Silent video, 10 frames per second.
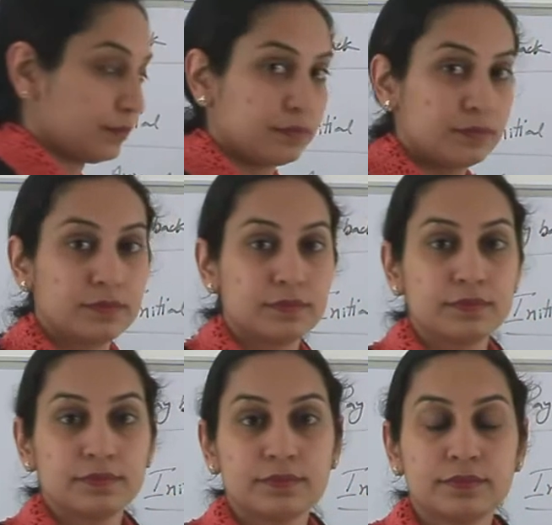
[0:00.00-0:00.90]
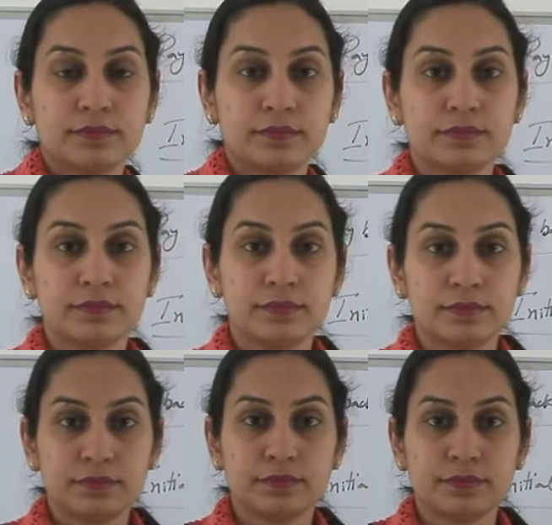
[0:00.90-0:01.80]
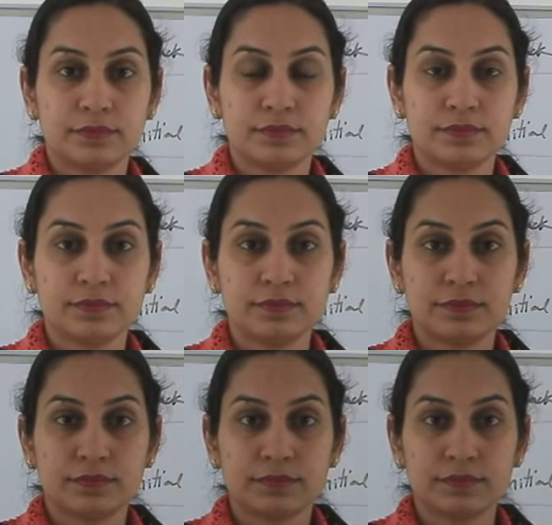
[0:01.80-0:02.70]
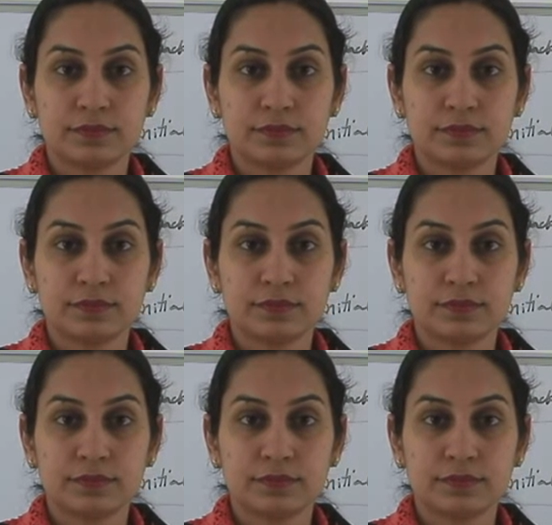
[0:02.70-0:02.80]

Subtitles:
No one is speaking in this clip.